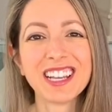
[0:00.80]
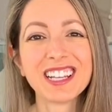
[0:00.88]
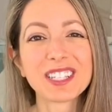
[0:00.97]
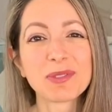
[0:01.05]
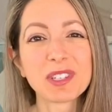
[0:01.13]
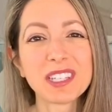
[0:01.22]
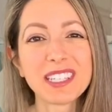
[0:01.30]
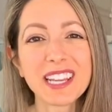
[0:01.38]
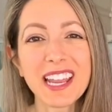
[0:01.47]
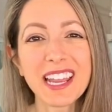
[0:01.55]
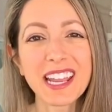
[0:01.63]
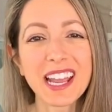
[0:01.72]
So
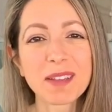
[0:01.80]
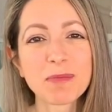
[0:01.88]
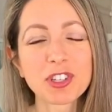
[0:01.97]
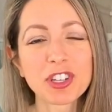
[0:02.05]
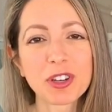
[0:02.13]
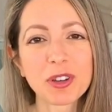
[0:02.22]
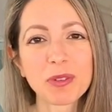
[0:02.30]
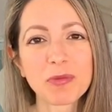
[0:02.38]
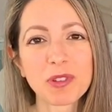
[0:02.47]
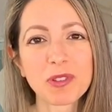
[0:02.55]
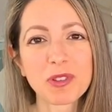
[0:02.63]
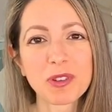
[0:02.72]
today I'm sharing
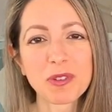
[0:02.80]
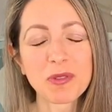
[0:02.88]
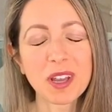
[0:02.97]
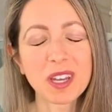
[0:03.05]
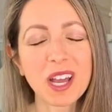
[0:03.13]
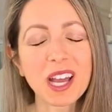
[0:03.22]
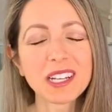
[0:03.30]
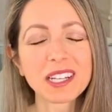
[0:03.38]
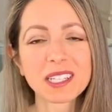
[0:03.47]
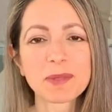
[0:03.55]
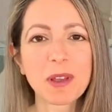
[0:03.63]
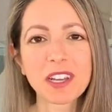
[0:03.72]
with you an
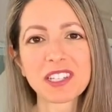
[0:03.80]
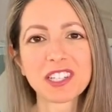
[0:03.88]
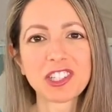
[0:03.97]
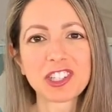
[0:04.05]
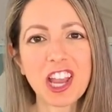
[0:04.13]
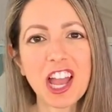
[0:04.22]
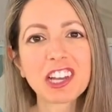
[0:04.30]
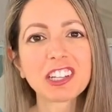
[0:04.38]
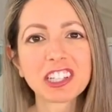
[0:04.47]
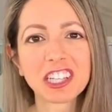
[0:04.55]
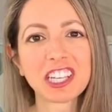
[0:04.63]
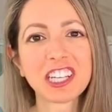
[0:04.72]
unexpected
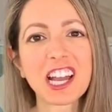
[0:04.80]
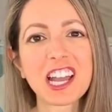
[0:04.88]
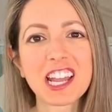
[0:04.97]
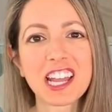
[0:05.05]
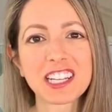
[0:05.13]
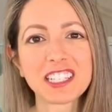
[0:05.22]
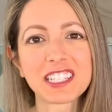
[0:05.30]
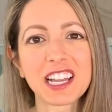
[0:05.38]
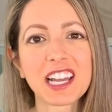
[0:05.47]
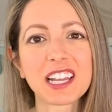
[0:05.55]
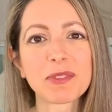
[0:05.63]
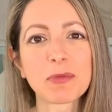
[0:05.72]
channeling I had
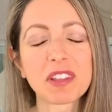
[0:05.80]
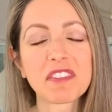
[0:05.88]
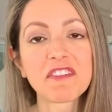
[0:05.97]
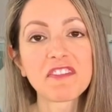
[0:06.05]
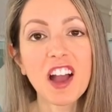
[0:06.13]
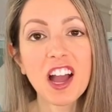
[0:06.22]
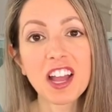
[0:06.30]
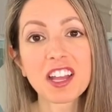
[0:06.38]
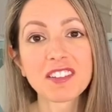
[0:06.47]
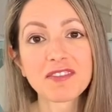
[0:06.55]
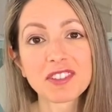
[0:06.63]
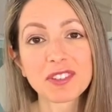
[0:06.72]
done with
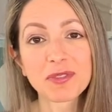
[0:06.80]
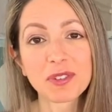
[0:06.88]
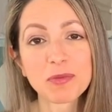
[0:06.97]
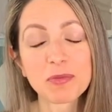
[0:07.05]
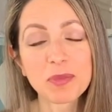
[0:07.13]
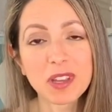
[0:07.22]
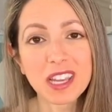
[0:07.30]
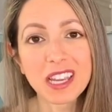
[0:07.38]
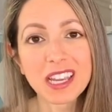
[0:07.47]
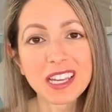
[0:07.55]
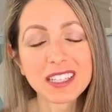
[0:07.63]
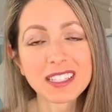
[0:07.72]
5 different
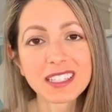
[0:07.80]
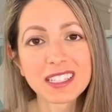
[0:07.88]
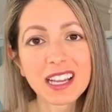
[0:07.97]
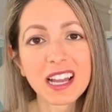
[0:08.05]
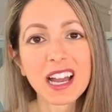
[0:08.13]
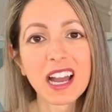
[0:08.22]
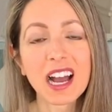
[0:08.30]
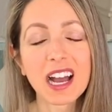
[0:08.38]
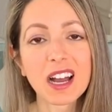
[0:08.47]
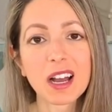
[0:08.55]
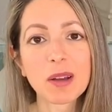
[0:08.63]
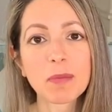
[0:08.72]
beings
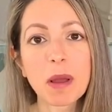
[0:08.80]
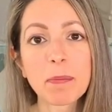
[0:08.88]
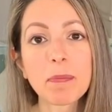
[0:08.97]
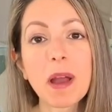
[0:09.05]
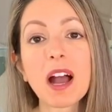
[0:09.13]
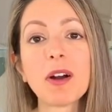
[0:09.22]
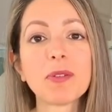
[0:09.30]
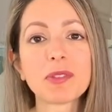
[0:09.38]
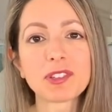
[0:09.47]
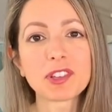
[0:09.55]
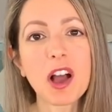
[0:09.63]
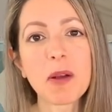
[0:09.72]
about the
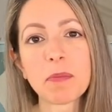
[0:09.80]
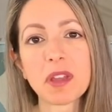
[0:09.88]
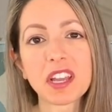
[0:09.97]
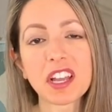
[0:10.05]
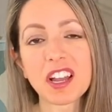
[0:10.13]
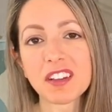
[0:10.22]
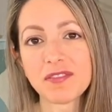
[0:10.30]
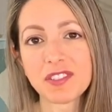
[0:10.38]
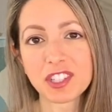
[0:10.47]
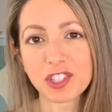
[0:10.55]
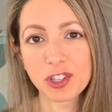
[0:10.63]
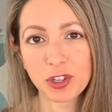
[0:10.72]
topic of
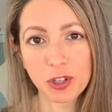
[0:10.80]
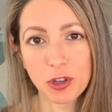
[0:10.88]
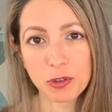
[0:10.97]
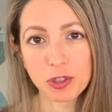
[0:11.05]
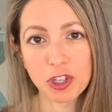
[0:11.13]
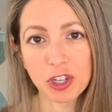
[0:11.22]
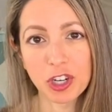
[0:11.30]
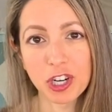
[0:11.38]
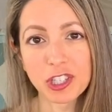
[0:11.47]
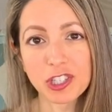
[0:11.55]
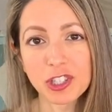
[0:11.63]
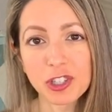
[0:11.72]
disclosure.
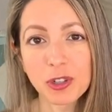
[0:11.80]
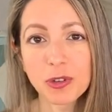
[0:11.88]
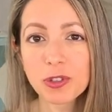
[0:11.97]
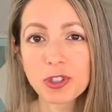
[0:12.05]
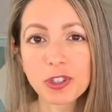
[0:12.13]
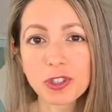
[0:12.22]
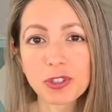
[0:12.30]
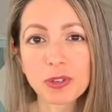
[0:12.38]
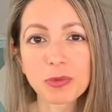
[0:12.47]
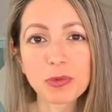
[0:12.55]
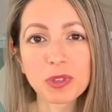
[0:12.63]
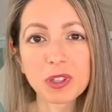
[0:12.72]
And disclosure is a
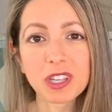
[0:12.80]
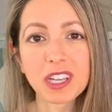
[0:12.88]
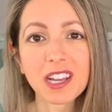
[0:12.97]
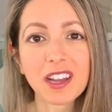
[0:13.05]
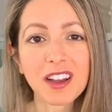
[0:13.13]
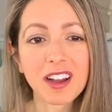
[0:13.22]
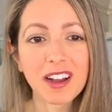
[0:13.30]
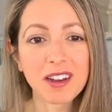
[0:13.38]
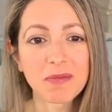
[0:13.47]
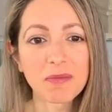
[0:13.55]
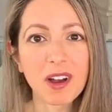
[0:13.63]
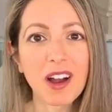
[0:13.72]
really
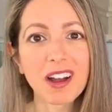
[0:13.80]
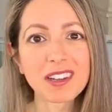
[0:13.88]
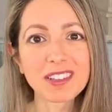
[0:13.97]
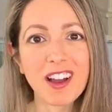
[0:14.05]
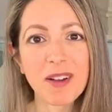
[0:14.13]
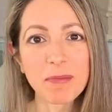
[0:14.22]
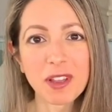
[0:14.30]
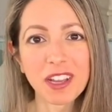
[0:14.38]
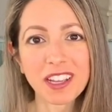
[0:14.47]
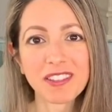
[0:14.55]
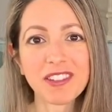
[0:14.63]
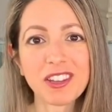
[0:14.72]
hot topic
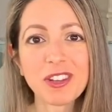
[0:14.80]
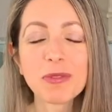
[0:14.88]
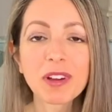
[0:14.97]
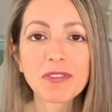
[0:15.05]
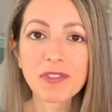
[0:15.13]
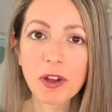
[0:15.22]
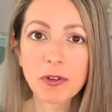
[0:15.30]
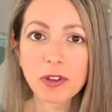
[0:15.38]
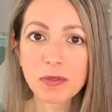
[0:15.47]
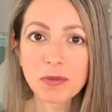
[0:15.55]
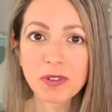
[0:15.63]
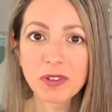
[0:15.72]
in the UFO
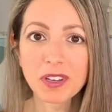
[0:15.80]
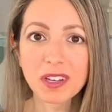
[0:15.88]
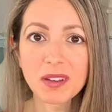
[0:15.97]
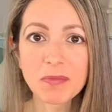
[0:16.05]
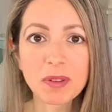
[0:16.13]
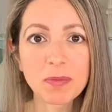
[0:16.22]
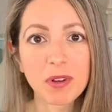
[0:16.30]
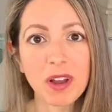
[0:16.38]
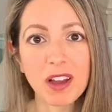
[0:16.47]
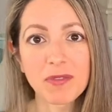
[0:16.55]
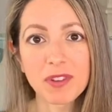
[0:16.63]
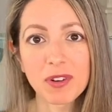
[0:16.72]
community. People
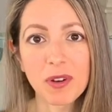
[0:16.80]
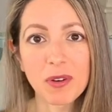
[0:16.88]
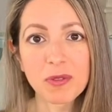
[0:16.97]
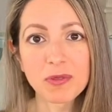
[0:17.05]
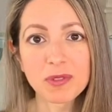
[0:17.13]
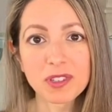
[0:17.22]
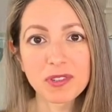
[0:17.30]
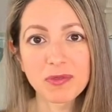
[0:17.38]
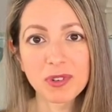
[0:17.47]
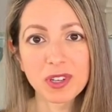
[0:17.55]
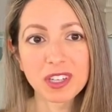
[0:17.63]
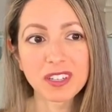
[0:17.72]
have their own
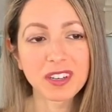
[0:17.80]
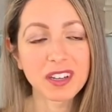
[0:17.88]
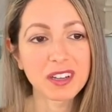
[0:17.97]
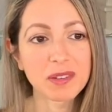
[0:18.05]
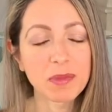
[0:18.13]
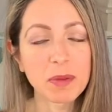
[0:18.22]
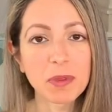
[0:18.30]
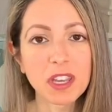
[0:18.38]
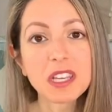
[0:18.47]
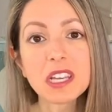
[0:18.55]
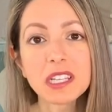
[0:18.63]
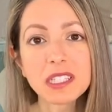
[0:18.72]
different
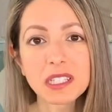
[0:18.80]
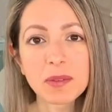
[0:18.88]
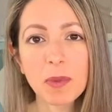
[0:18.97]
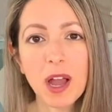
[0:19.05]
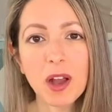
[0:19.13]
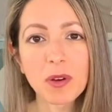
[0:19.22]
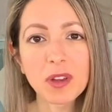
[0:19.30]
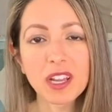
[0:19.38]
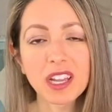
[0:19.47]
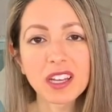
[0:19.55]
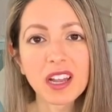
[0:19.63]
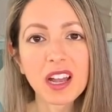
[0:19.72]
opinions about
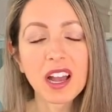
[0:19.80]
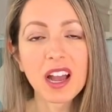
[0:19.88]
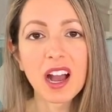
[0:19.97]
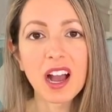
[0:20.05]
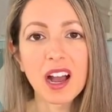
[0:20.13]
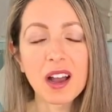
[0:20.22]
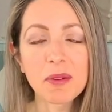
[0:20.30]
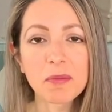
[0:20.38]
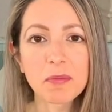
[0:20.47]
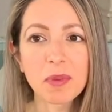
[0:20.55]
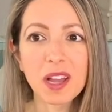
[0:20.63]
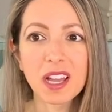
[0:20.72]
it,
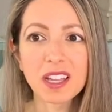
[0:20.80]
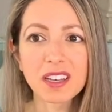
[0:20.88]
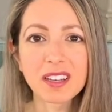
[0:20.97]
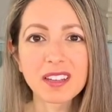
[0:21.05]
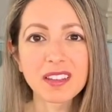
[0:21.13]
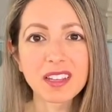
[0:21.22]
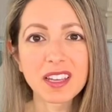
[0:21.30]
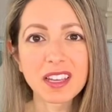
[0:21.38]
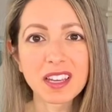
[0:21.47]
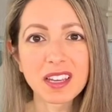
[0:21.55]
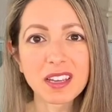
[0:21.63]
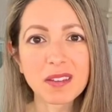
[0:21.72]
but
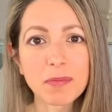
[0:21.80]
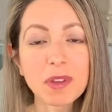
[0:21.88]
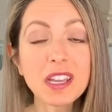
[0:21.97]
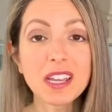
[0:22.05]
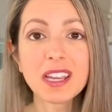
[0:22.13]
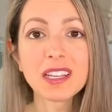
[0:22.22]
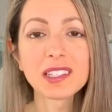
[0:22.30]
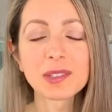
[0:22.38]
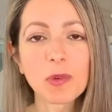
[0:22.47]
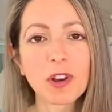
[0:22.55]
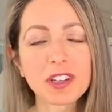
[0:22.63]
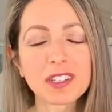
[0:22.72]
the beings
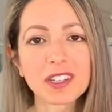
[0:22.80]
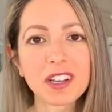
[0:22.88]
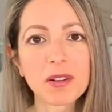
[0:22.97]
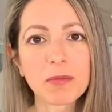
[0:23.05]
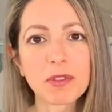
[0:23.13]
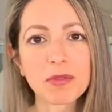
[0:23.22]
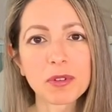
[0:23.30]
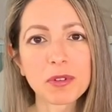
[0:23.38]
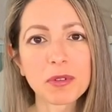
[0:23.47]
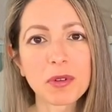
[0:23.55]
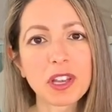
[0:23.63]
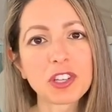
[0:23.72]
wanted to come
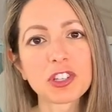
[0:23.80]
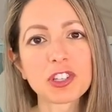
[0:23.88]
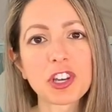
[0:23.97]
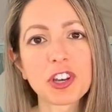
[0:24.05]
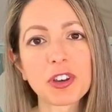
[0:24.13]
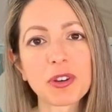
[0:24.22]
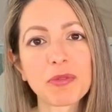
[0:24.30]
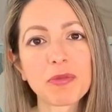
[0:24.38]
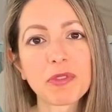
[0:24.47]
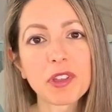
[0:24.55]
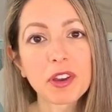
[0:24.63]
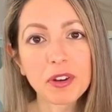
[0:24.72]
through and share
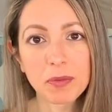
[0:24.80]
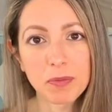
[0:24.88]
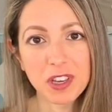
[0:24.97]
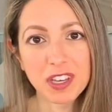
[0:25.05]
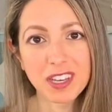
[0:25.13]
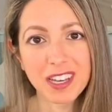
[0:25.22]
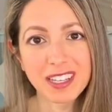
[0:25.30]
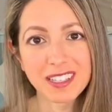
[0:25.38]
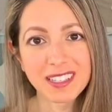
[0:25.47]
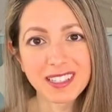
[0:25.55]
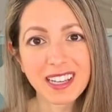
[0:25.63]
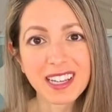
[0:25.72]
their
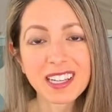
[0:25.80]
opinions.